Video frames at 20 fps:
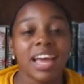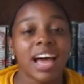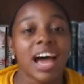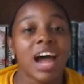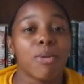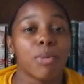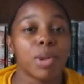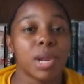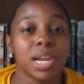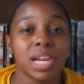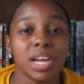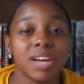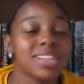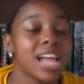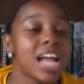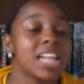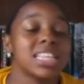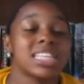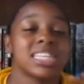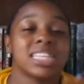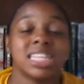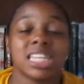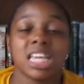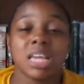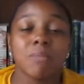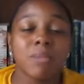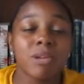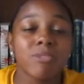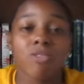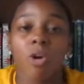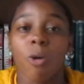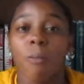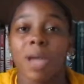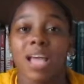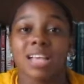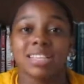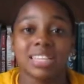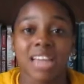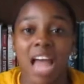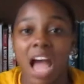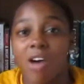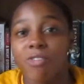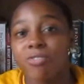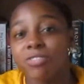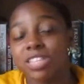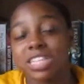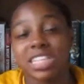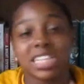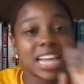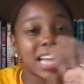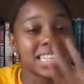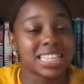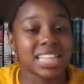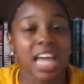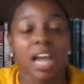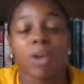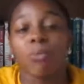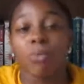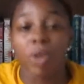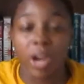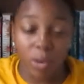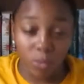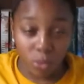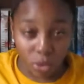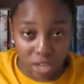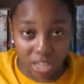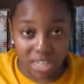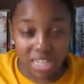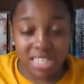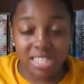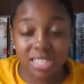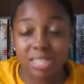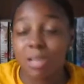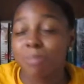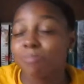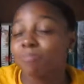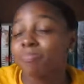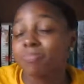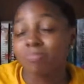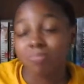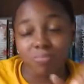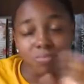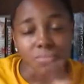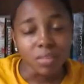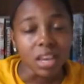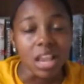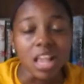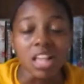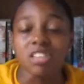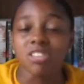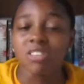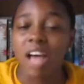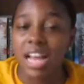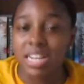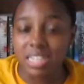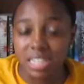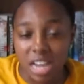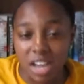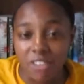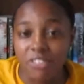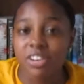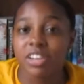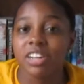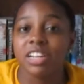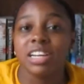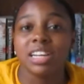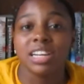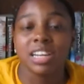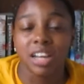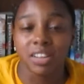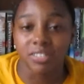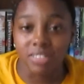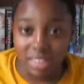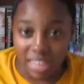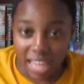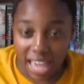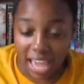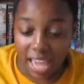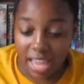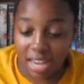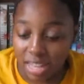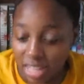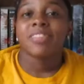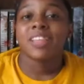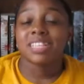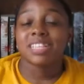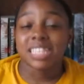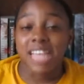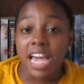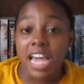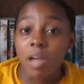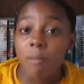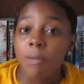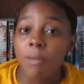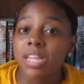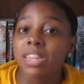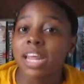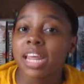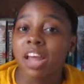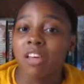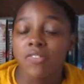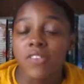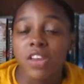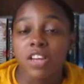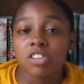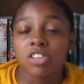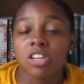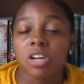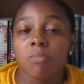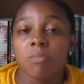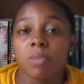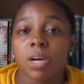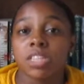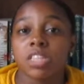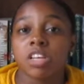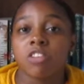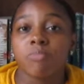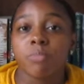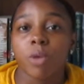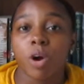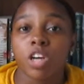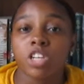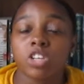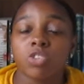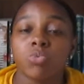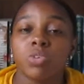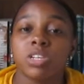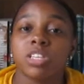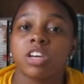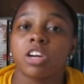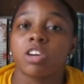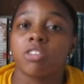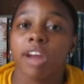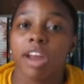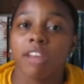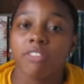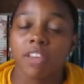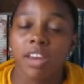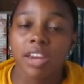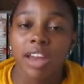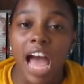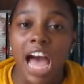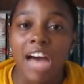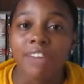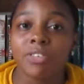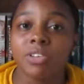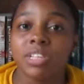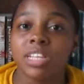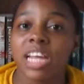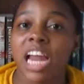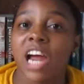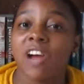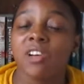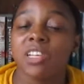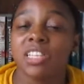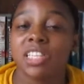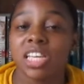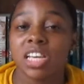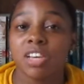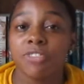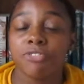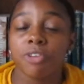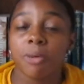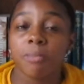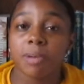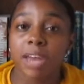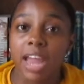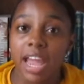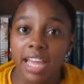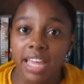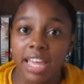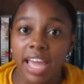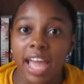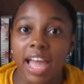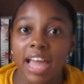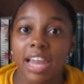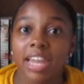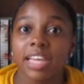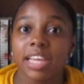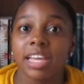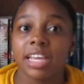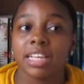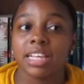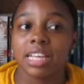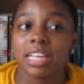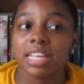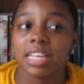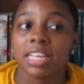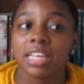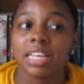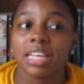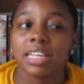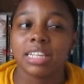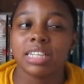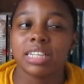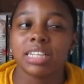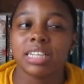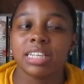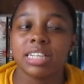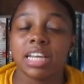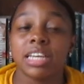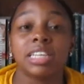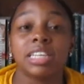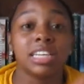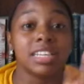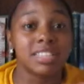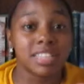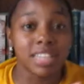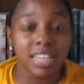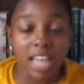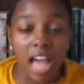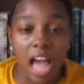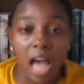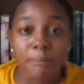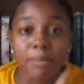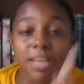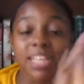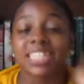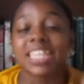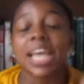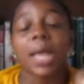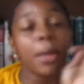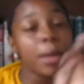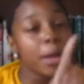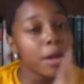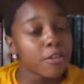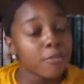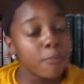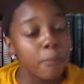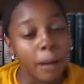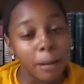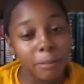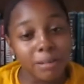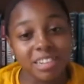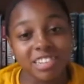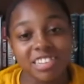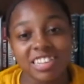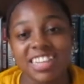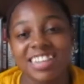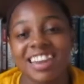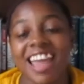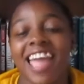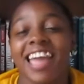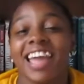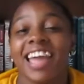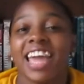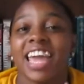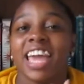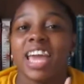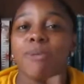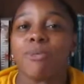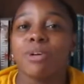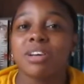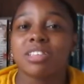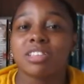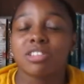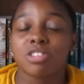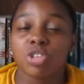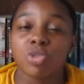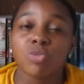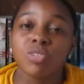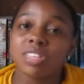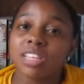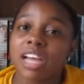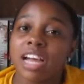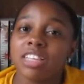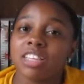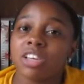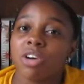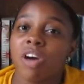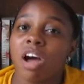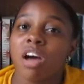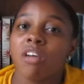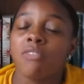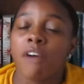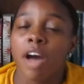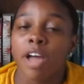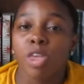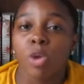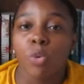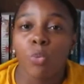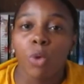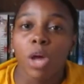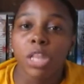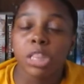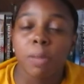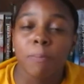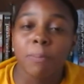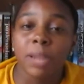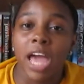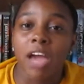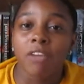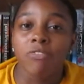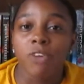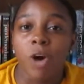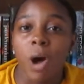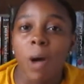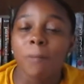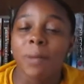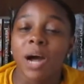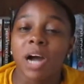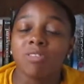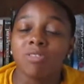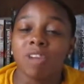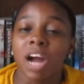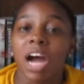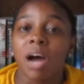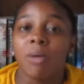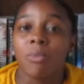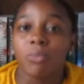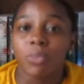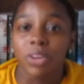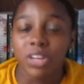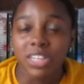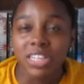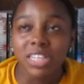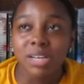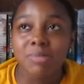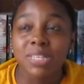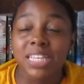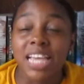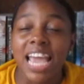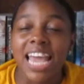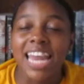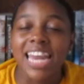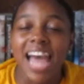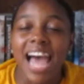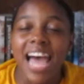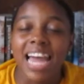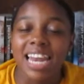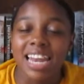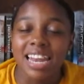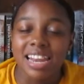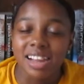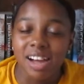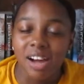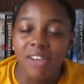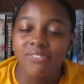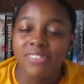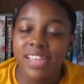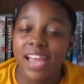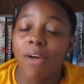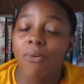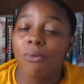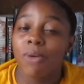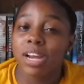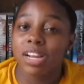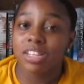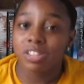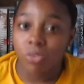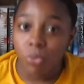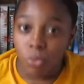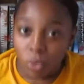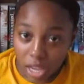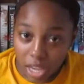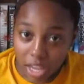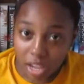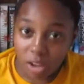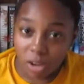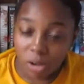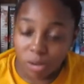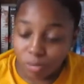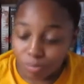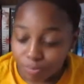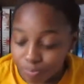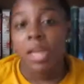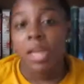I really love like the steamy romance novels, and that's like what it was. So I definitely love that. The second book that I finished in the month of March was a graphic novel that I received from NetGalley and DC Comics Publishing. It was The Suicide Squad Volume 1, The Black Vault by Rob Williams. And I love that one as well.